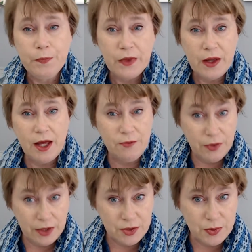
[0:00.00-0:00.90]
And for
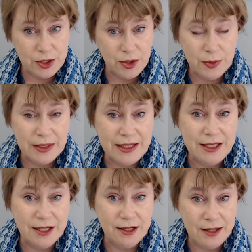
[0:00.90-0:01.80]
this one, you will
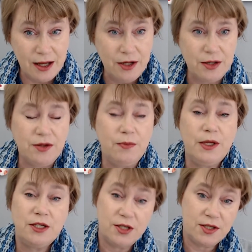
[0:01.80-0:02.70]
need 900
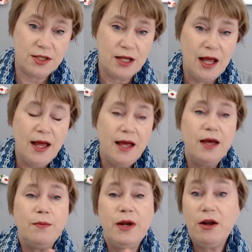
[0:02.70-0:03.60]
meters.
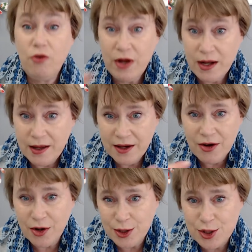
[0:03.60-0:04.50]
But I really
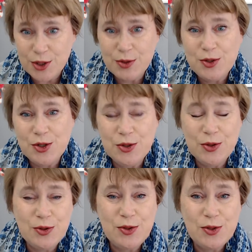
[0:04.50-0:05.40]
encourage you
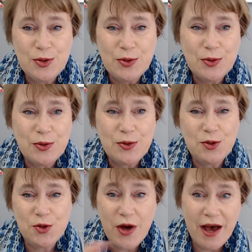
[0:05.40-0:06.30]
to
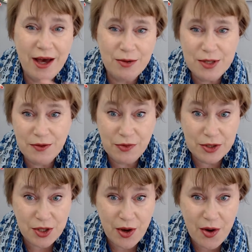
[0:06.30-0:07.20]
try out different
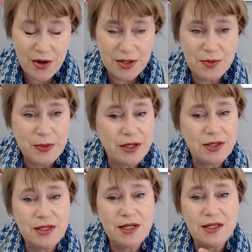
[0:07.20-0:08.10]
yarns, because
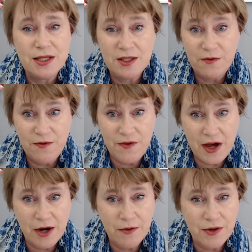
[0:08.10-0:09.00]
this is a
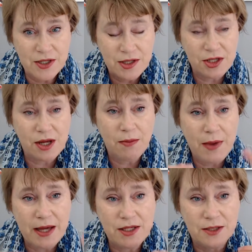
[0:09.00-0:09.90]
very versatile
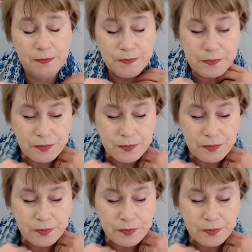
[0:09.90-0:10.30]
pattern.